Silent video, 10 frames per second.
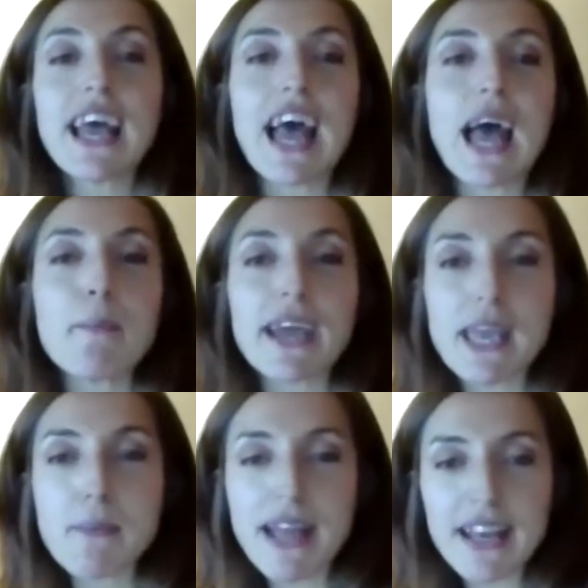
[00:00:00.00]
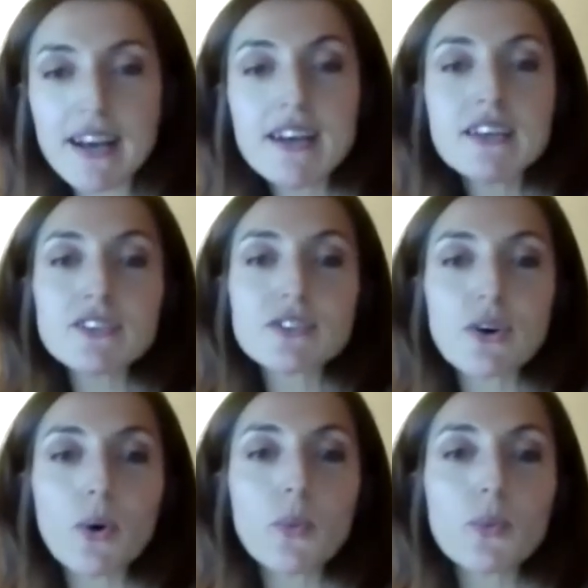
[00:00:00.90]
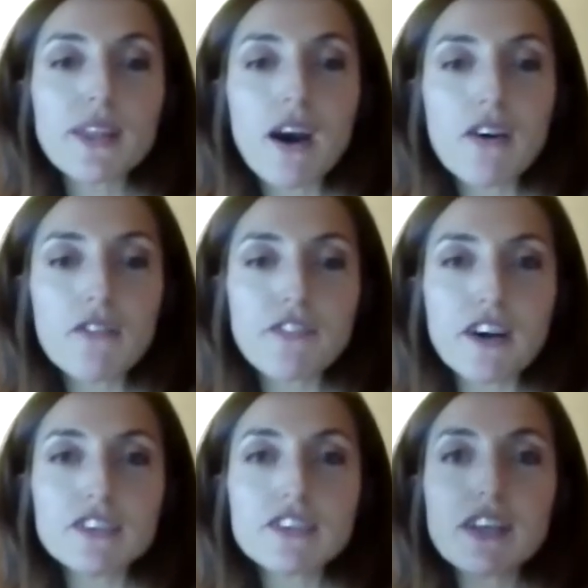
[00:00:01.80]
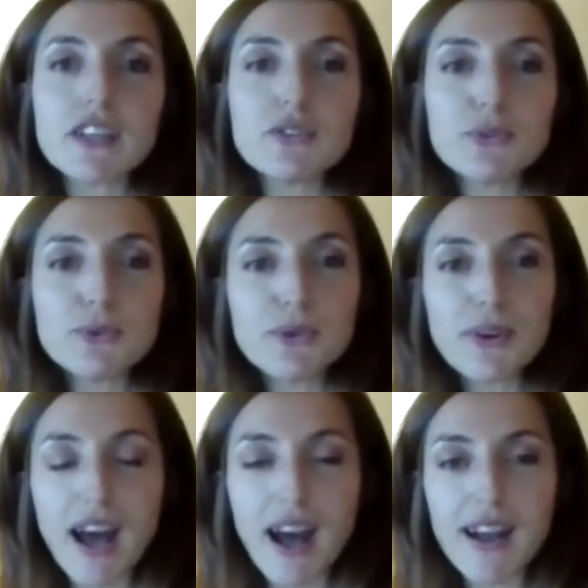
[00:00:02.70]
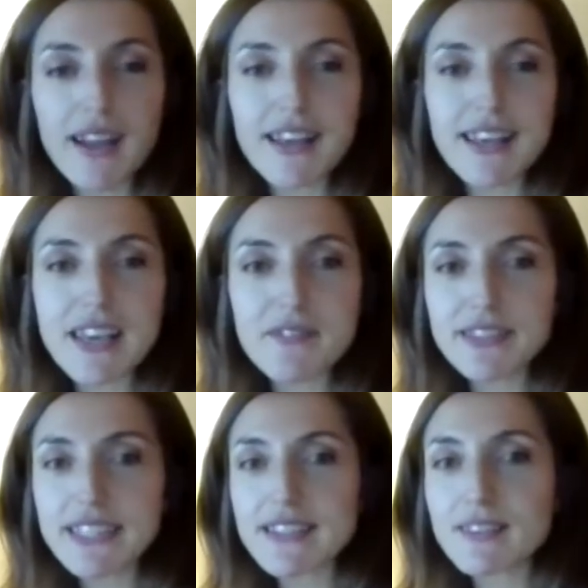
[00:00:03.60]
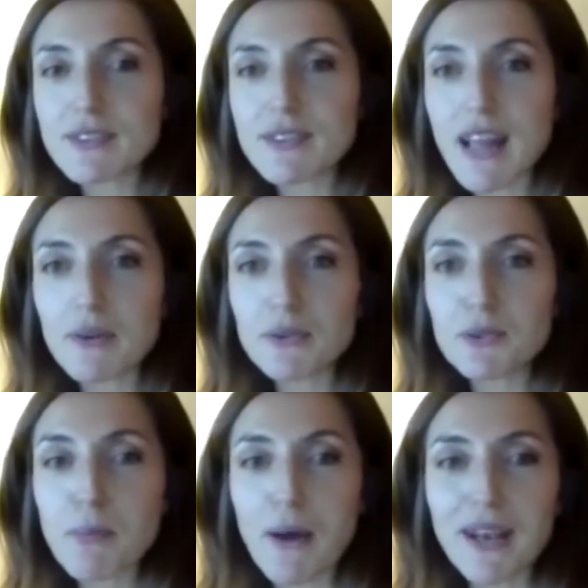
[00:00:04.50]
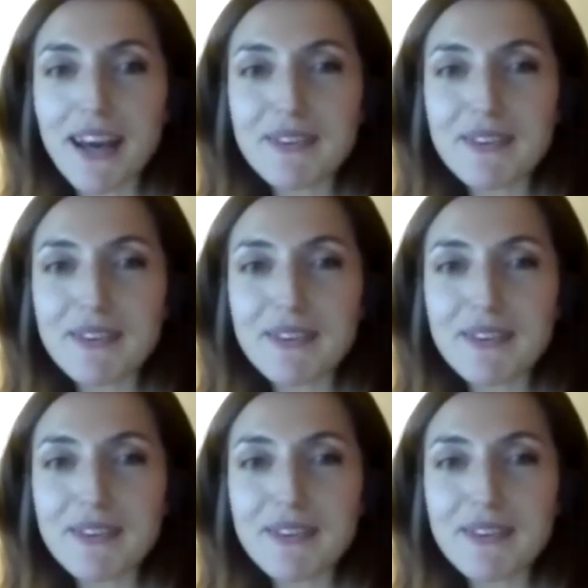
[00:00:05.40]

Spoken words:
Jimena. So without further ado, I leave this now to Paula.